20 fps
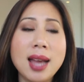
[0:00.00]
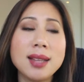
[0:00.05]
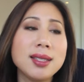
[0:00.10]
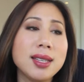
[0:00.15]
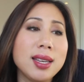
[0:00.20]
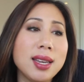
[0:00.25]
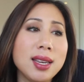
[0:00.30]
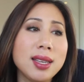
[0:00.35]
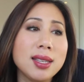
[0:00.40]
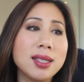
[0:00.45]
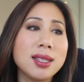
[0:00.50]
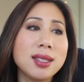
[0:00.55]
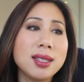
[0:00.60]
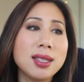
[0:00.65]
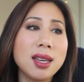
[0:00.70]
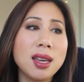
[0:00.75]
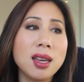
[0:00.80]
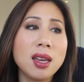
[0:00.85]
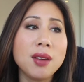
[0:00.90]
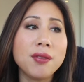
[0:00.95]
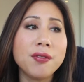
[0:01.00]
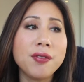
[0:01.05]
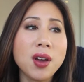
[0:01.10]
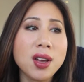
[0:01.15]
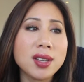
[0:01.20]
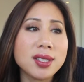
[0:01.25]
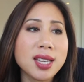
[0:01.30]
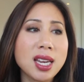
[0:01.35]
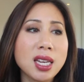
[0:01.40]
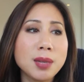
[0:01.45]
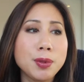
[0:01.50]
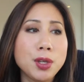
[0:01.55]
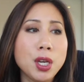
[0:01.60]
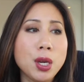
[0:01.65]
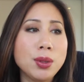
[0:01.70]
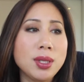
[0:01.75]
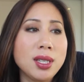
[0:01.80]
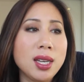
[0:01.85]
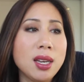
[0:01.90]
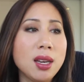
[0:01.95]
and it is the First Aid
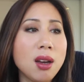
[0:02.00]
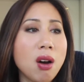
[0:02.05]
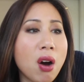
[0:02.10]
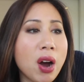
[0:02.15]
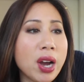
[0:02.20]
Beauty